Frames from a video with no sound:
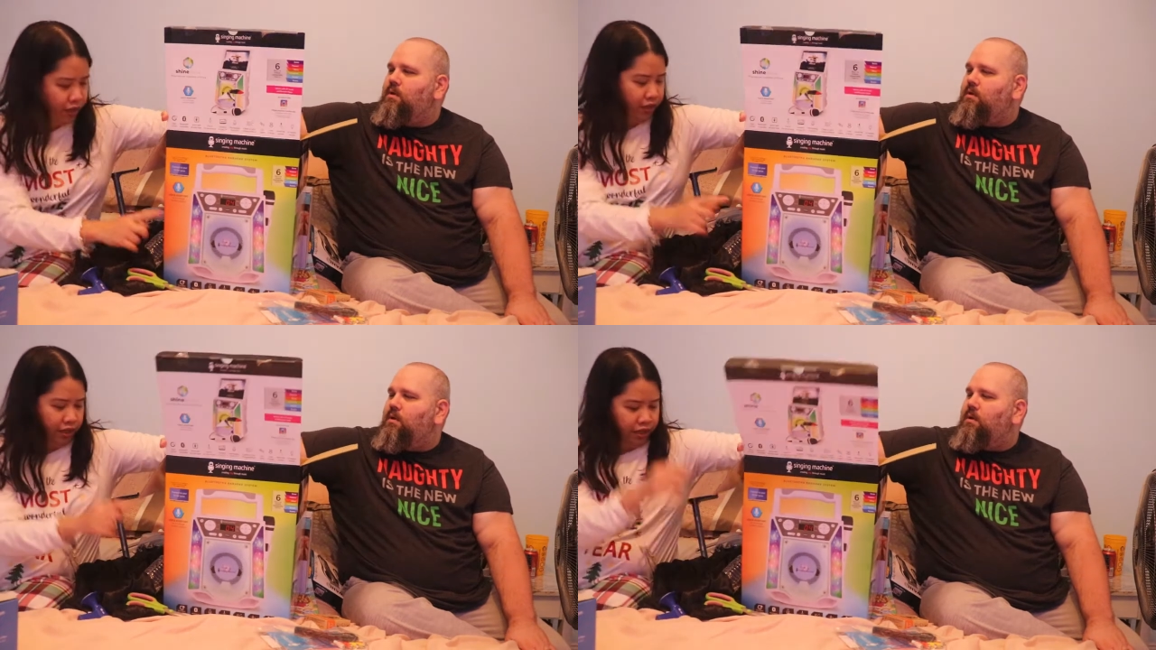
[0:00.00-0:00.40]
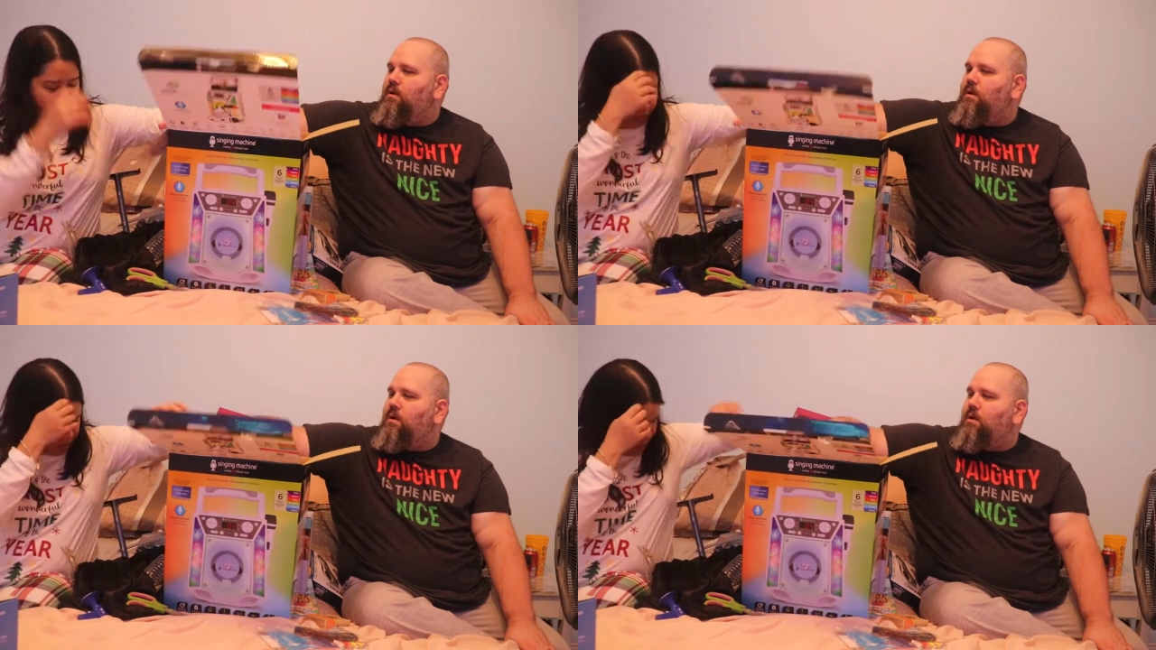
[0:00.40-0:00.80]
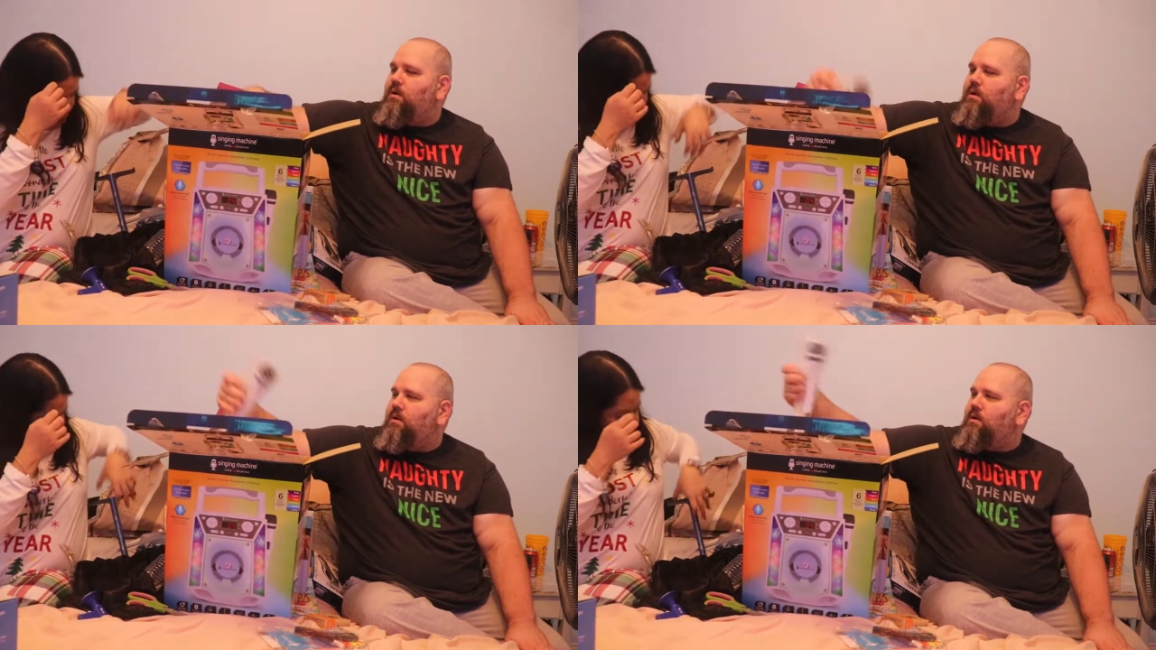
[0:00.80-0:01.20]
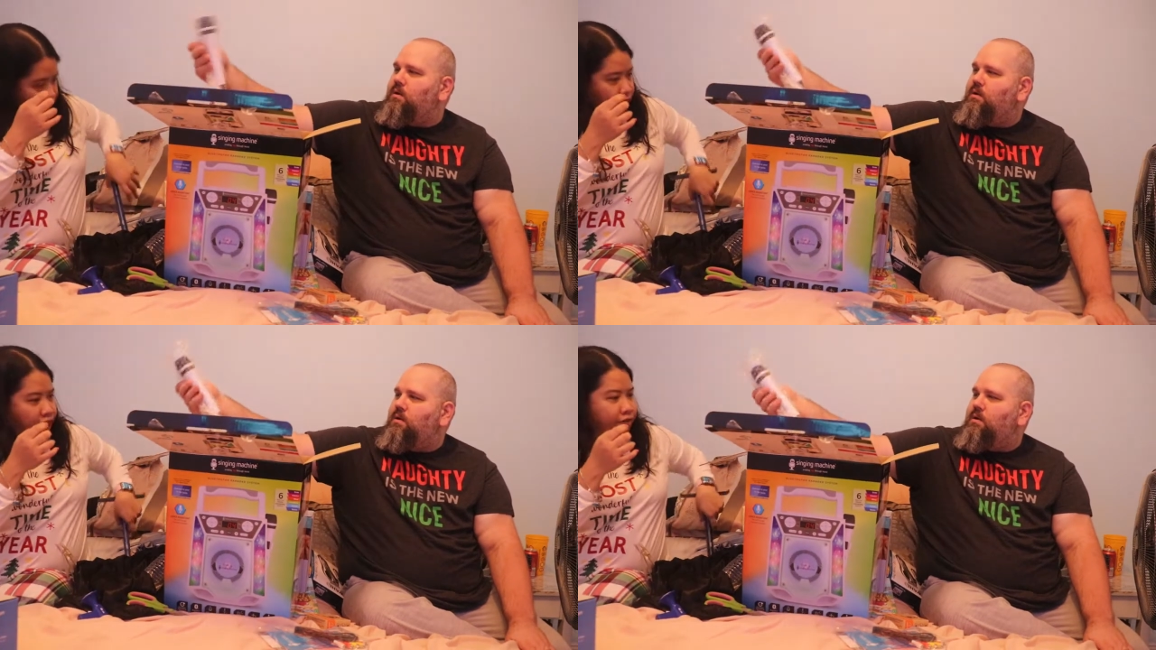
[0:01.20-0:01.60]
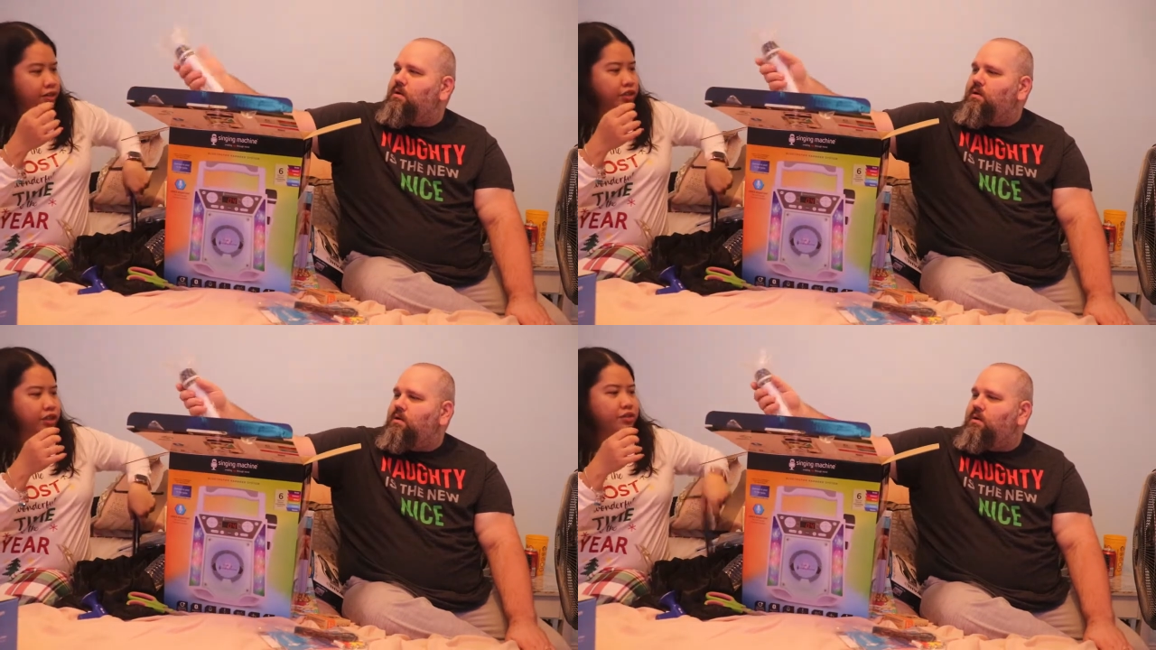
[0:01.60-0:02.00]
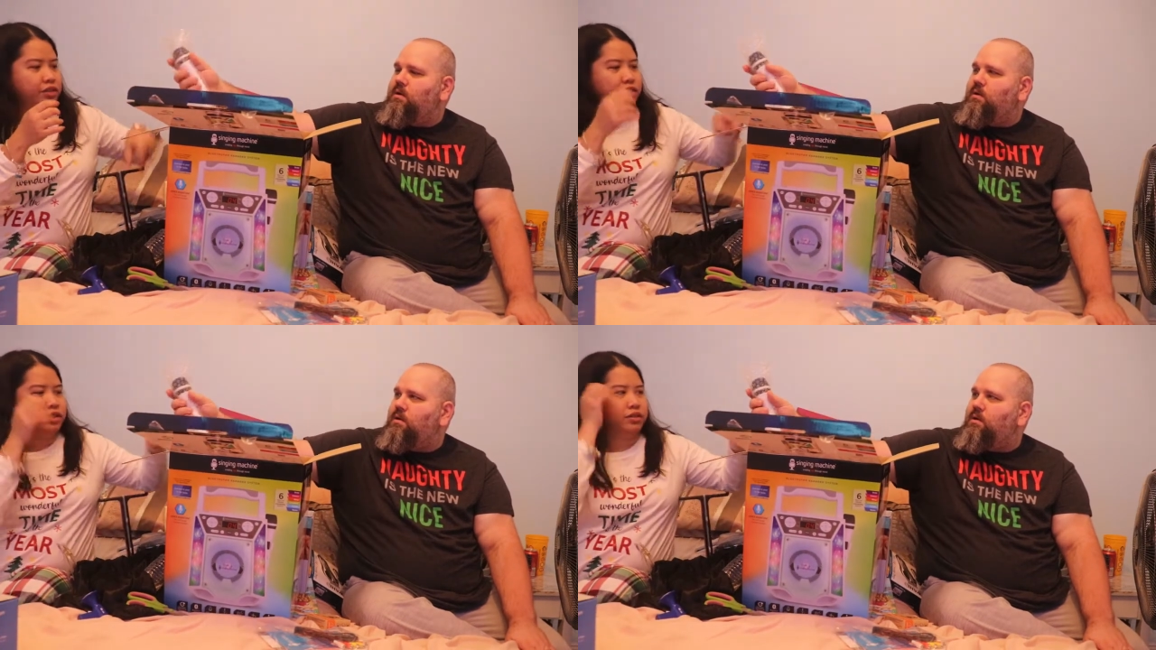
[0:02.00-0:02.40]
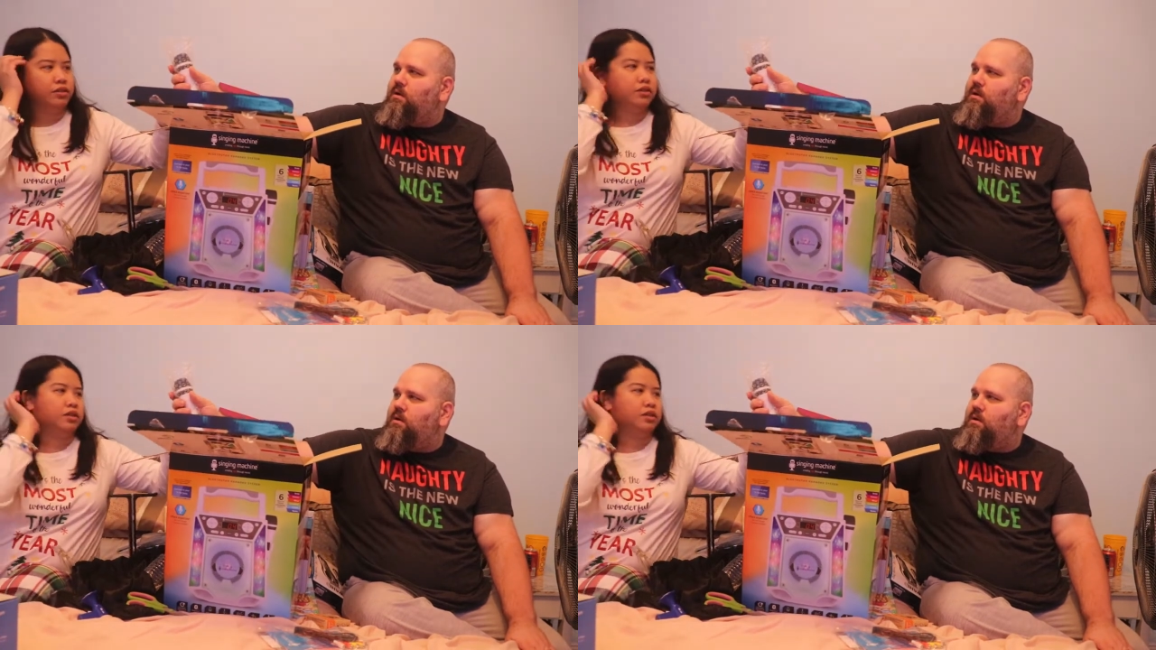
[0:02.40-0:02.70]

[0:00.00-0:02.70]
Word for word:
Speaker 1: on it so I will show it to you